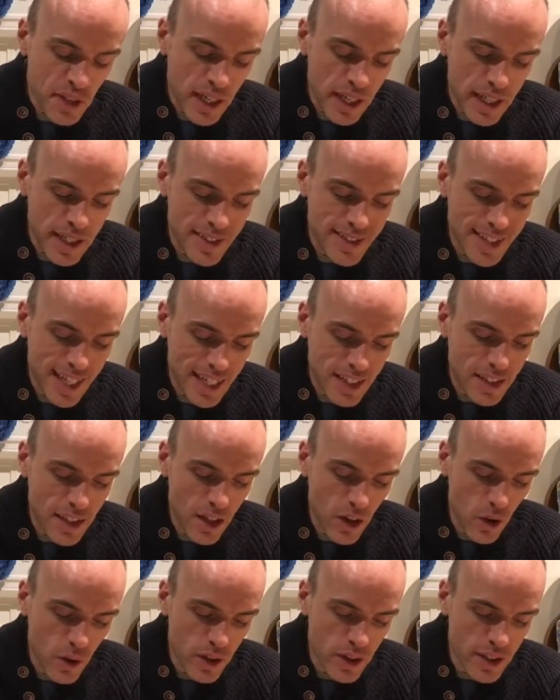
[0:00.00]
In
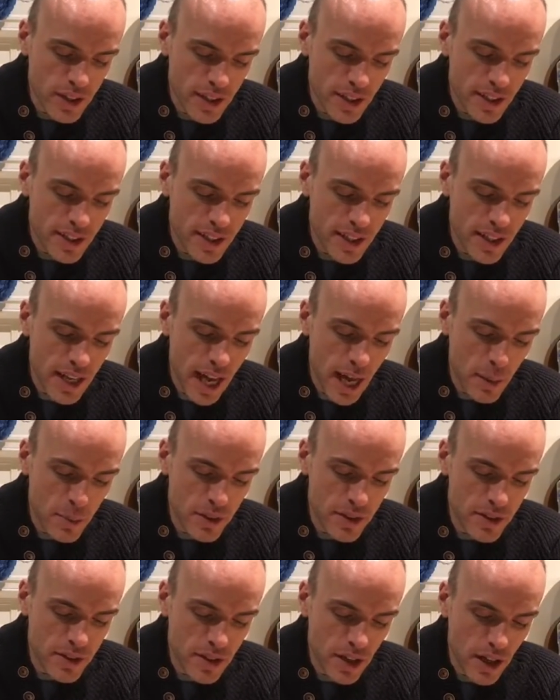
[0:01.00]
Satyaloka, the
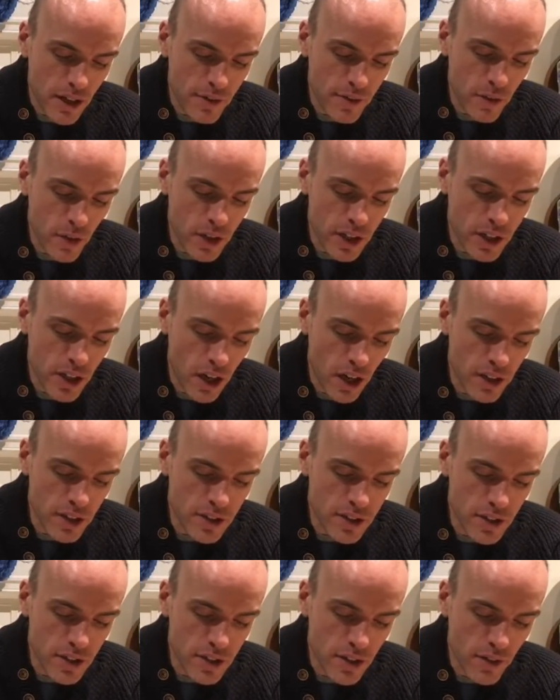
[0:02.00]
inhabitants are fully
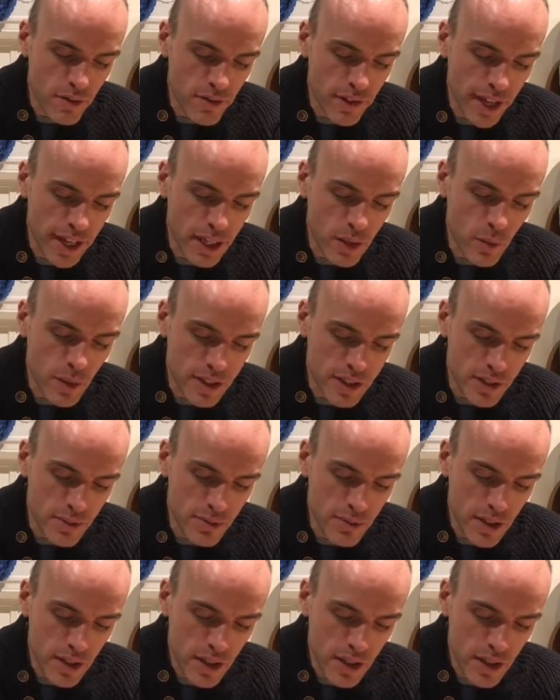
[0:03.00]
cognizant of Vedic wisdom,